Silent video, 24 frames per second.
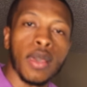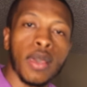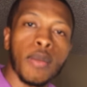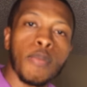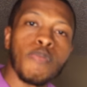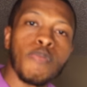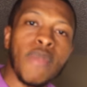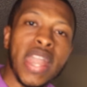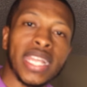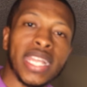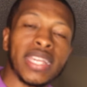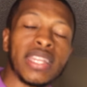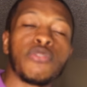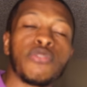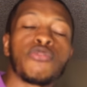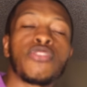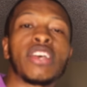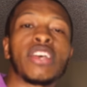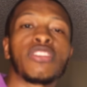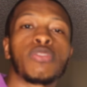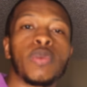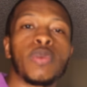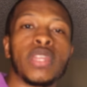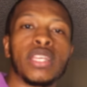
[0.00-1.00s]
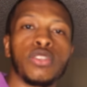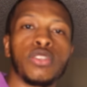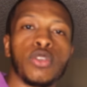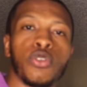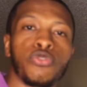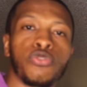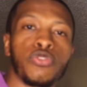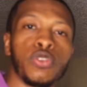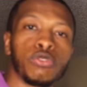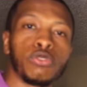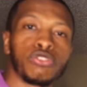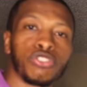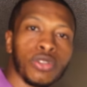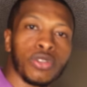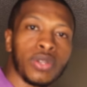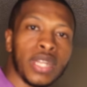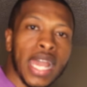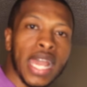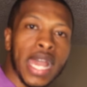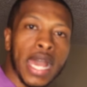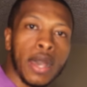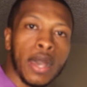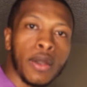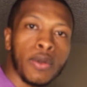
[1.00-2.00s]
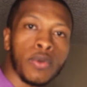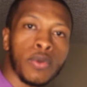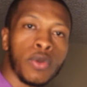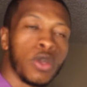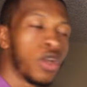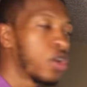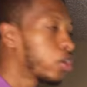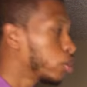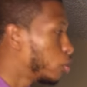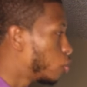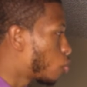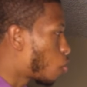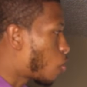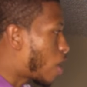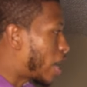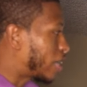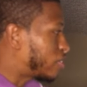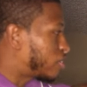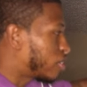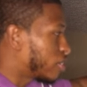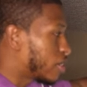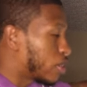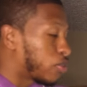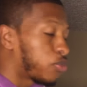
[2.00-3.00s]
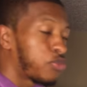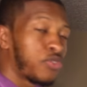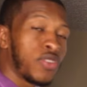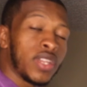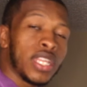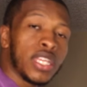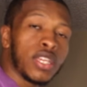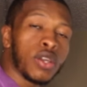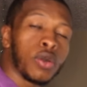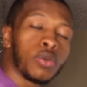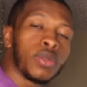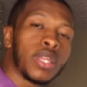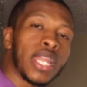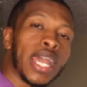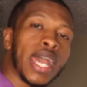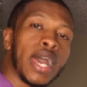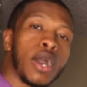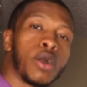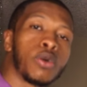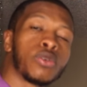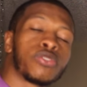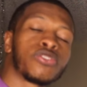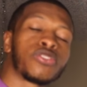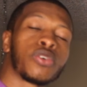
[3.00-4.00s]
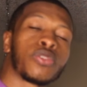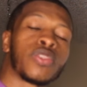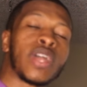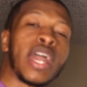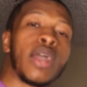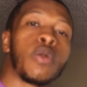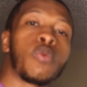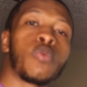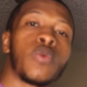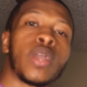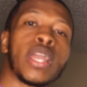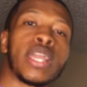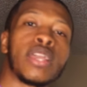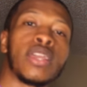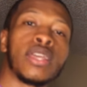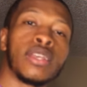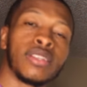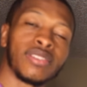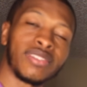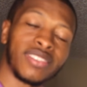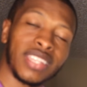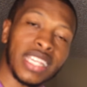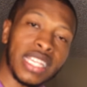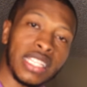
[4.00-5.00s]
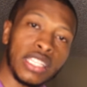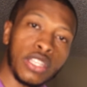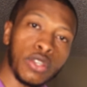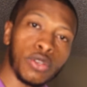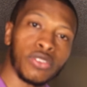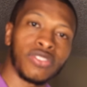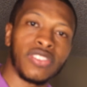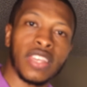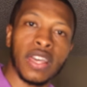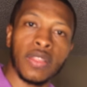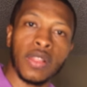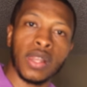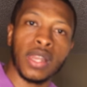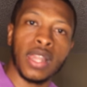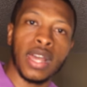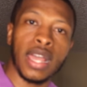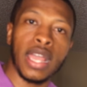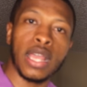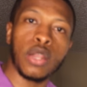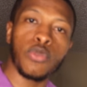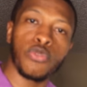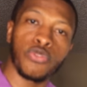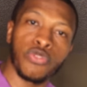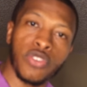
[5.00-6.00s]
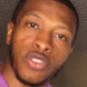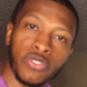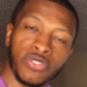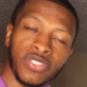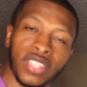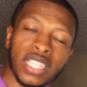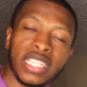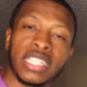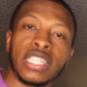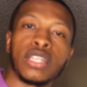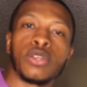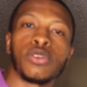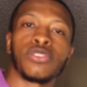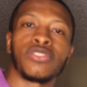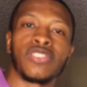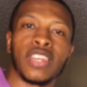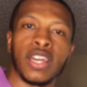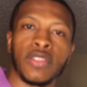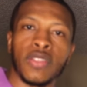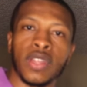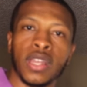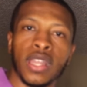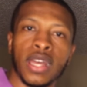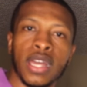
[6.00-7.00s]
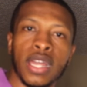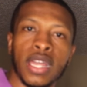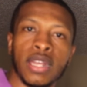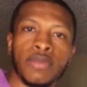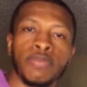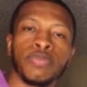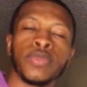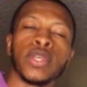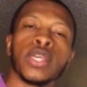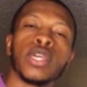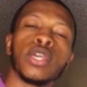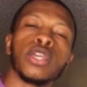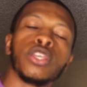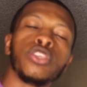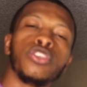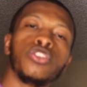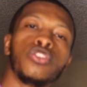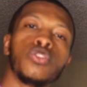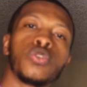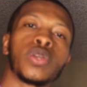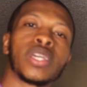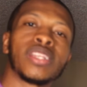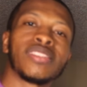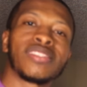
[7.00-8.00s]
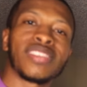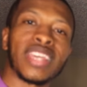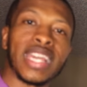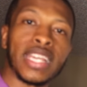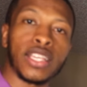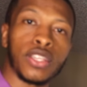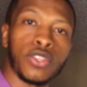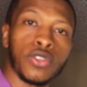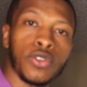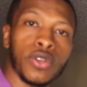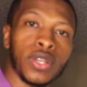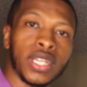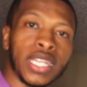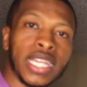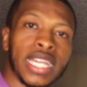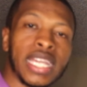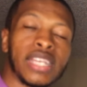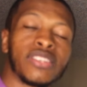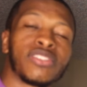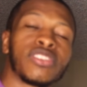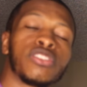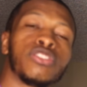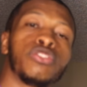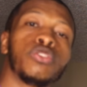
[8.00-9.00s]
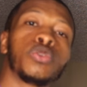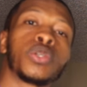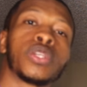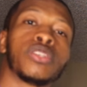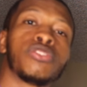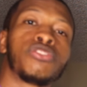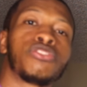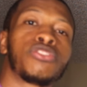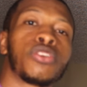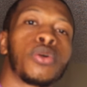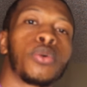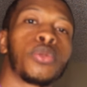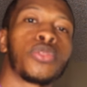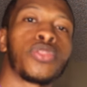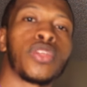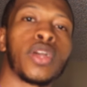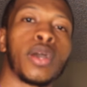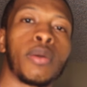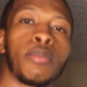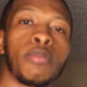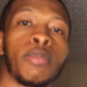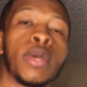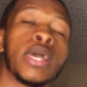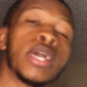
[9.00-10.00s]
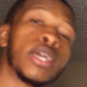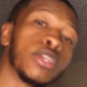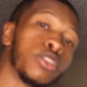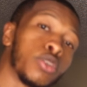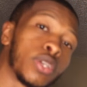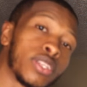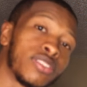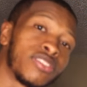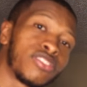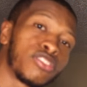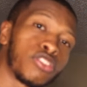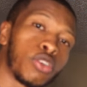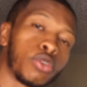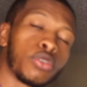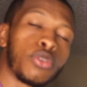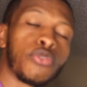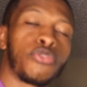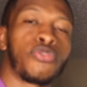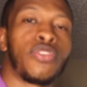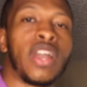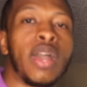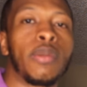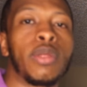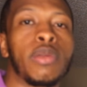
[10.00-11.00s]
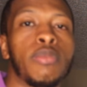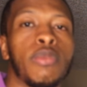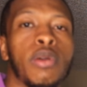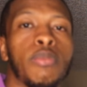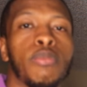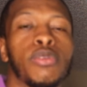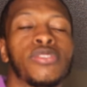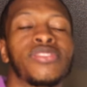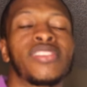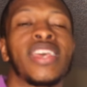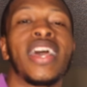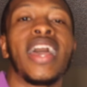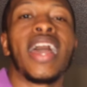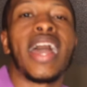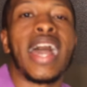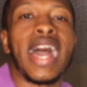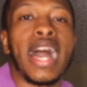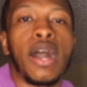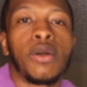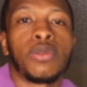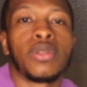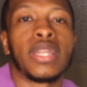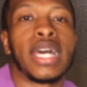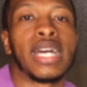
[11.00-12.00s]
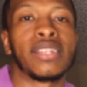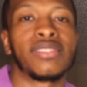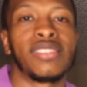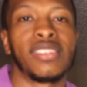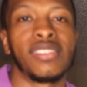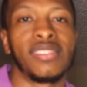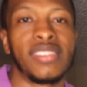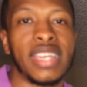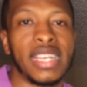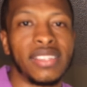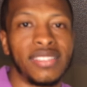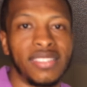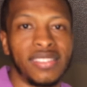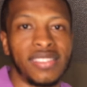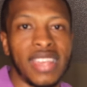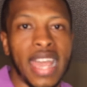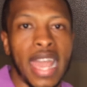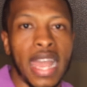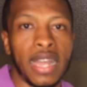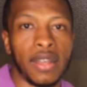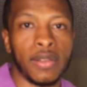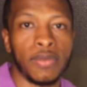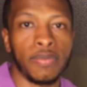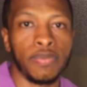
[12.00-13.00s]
Make an investment in your future now. You're watching this video now, so that way 10 years down the line, 15 years down the line, you can take your kids and you can show them. You can show your family members how not to debt stack.